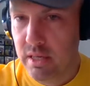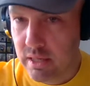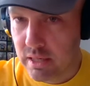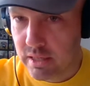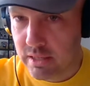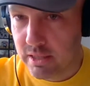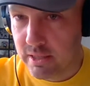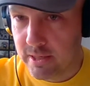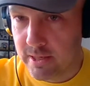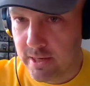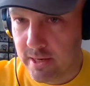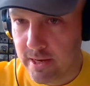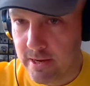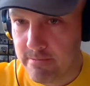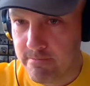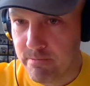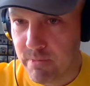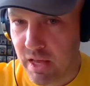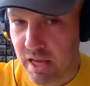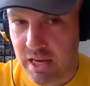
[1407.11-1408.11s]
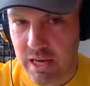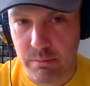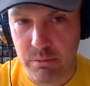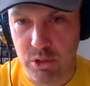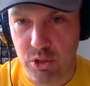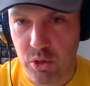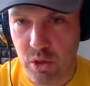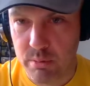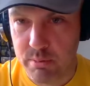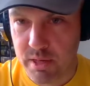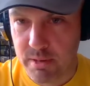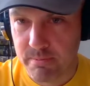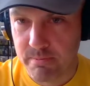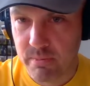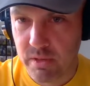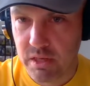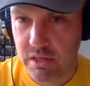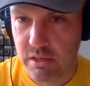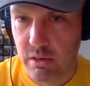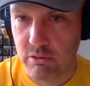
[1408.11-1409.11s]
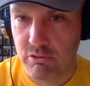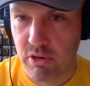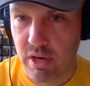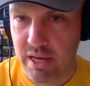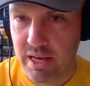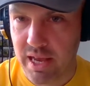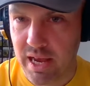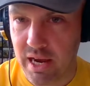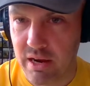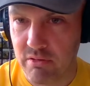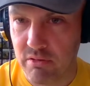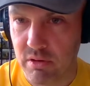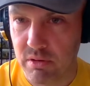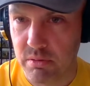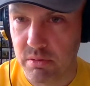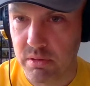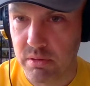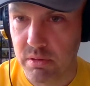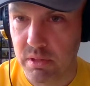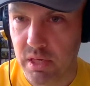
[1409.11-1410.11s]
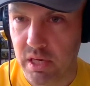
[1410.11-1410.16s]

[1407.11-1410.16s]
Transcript: and come and join me. So I'll try and get her on